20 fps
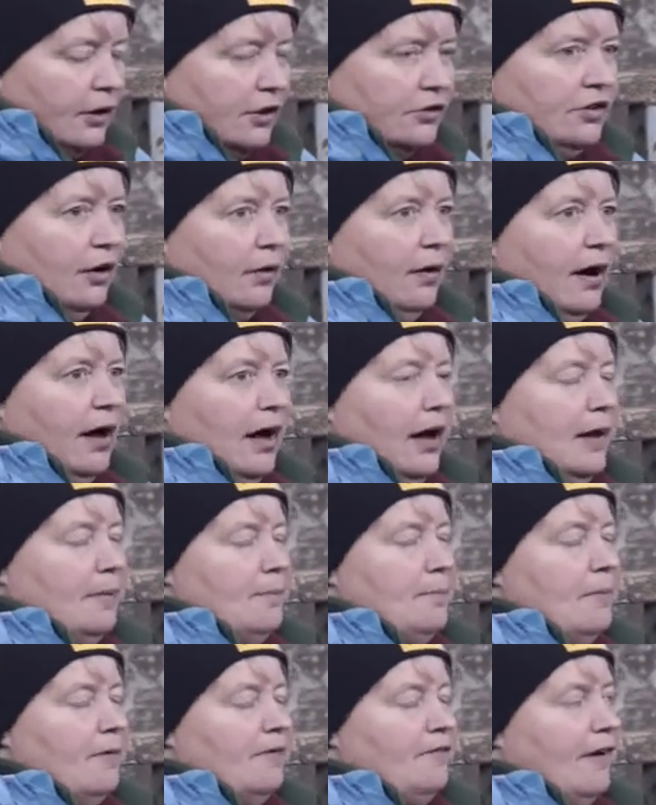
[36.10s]
So
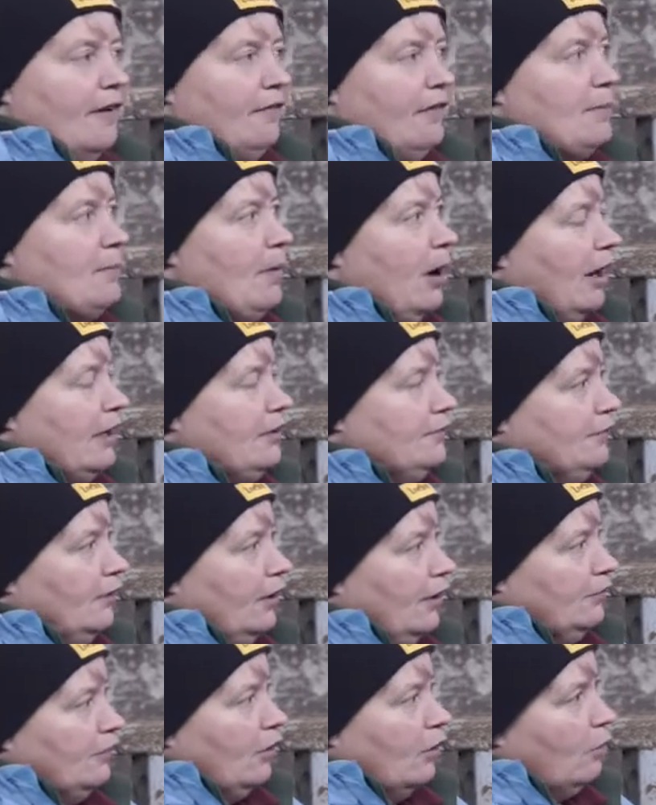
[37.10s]
I'm very
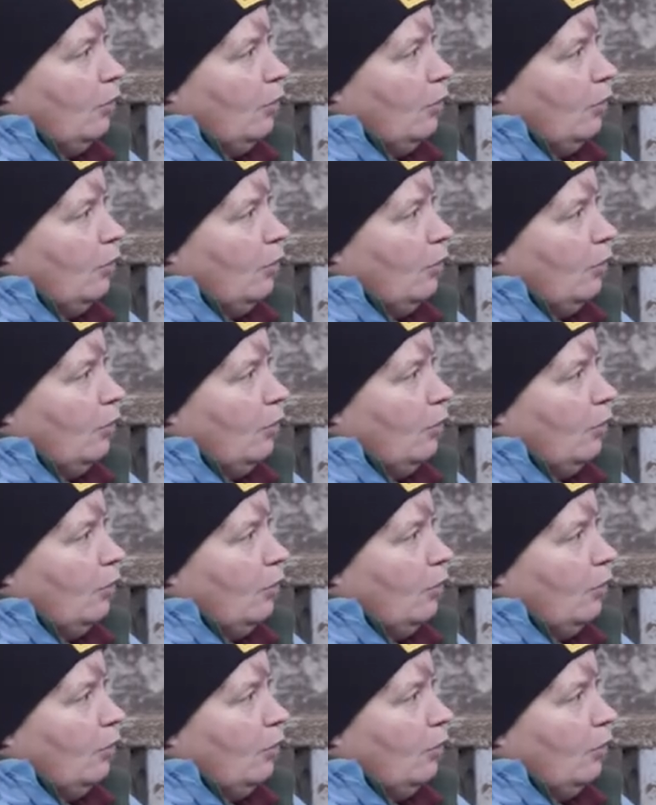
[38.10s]
mindful. I've got